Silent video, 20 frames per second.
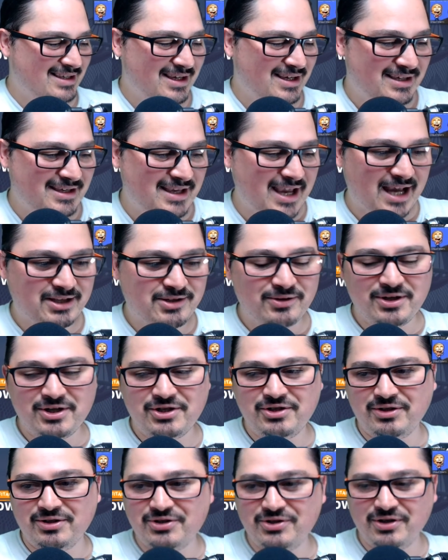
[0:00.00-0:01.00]
Yeah, sorry,
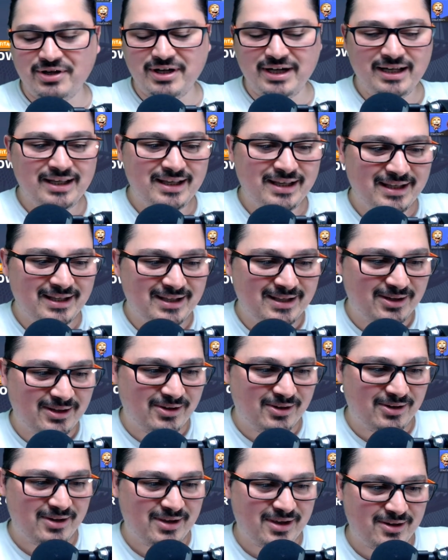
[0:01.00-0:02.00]
Shaun. Sorry.
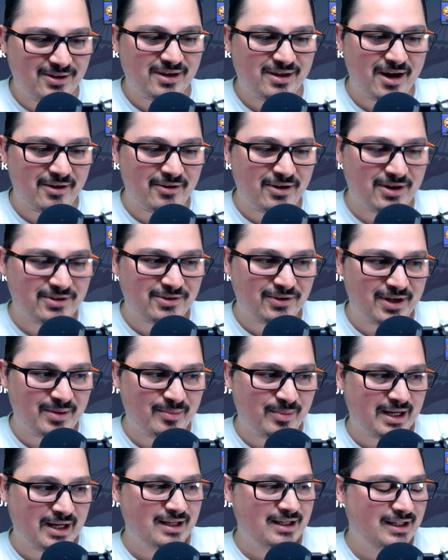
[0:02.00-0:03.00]
Carry on. Sorry,
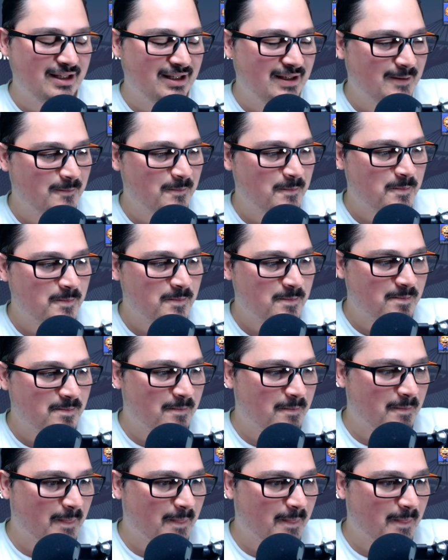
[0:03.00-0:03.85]
buddy uh,